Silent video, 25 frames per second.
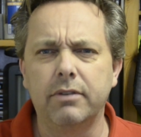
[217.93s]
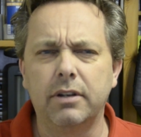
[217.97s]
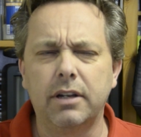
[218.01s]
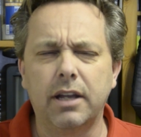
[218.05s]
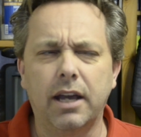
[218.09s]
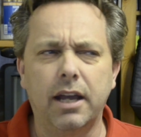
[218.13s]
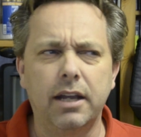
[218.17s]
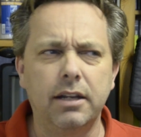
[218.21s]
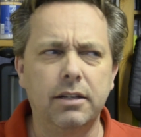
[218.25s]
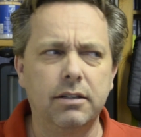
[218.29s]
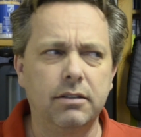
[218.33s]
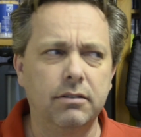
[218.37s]
and
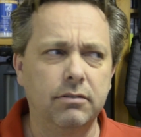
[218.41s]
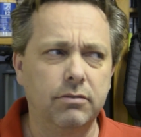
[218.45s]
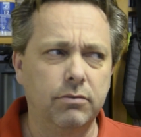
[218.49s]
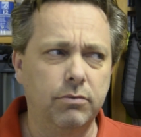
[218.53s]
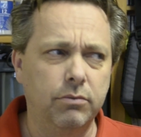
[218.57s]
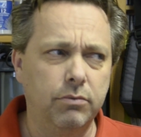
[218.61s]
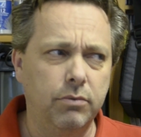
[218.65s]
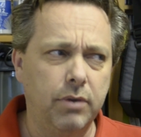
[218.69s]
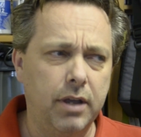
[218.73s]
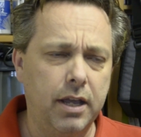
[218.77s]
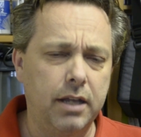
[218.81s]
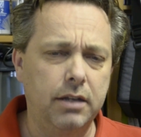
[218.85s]
I
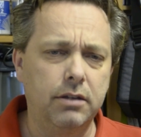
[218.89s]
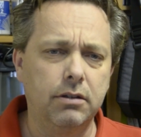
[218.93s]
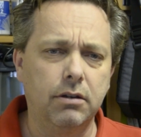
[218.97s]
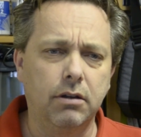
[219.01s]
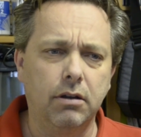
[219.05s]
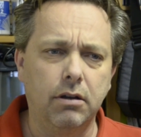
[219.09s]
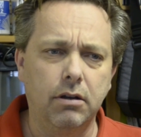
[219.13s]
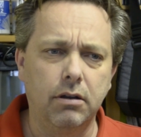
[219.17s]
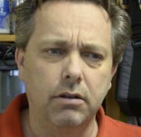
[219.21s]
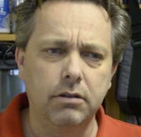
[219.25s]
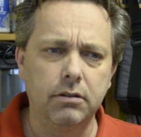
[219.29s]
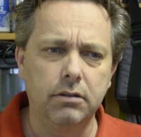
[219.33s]
read
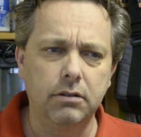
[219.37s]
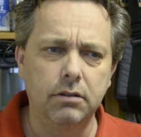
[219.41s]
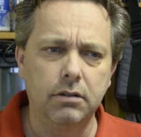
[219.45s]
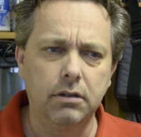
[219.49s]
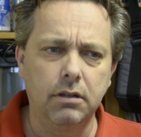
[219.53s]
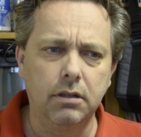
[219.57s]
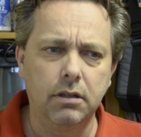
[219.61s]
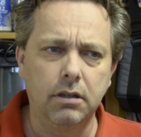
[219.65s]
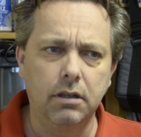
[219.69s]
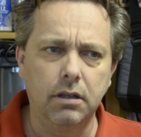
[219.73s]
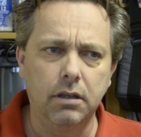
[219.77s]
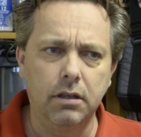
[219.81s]
on
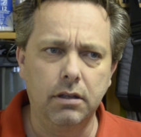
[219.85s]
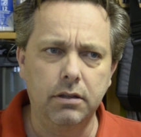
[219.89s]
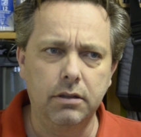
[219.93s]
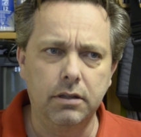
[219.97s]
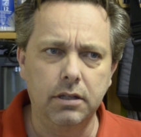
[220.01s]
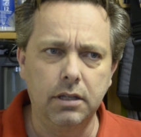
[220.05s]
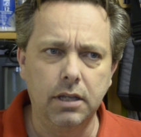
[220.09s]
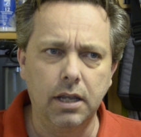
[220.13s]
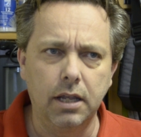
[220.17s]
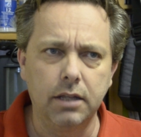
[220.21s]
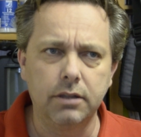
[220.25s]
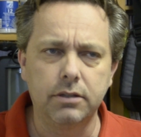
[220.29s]

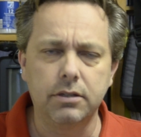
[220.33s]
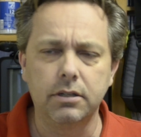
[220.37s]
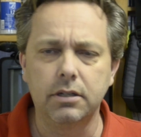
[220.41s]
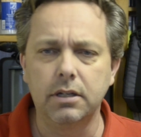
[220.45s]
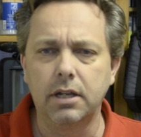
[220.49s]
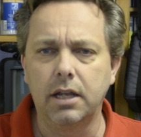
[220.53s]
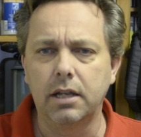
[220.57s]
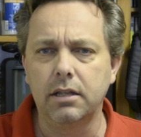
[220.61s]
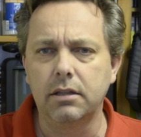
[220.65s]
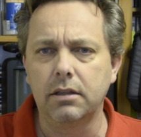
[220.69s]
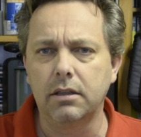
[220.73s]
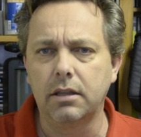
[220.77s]
the
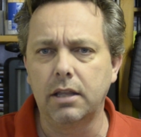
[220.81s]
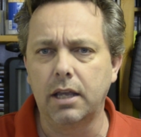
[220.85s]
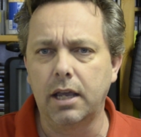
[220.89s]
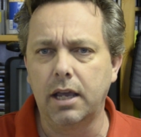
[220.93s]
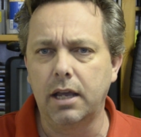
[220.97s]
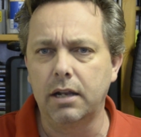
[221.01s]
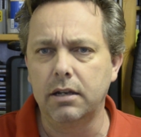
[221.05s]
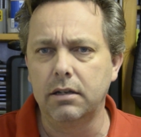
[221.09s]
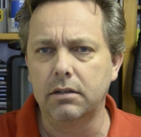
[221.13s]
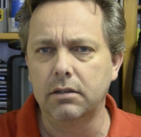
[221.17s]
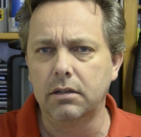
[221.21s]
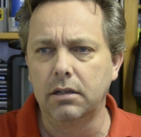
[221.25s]
internet
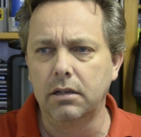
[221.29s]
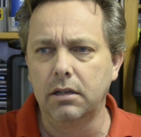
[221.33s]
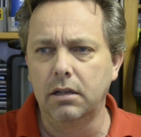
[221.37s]
that